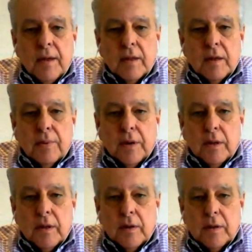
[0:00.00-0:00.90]
they'll put
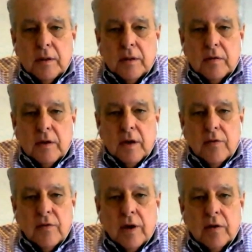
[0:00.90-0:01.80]
in there that this
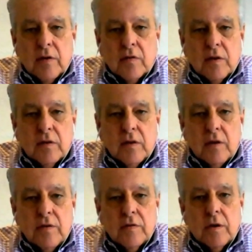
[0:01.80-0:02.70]
contract is
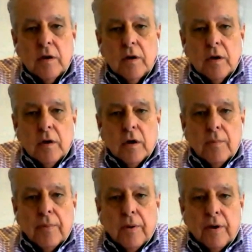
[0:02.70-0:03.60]
contingent
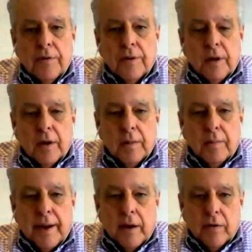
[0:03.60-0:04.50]
upon the
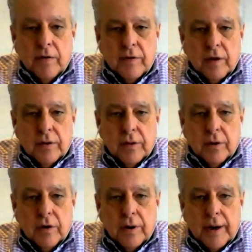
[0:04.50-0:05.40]
buyer selling their
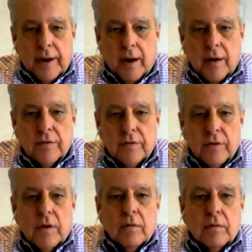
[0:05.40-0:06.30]
current house,
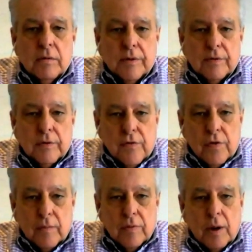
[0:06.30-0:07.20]
where there's a
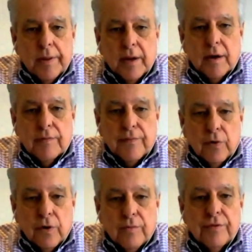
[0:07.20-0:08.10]
TREC promulgated
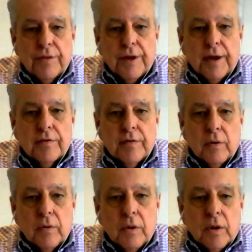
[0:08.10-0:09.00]
form for that. So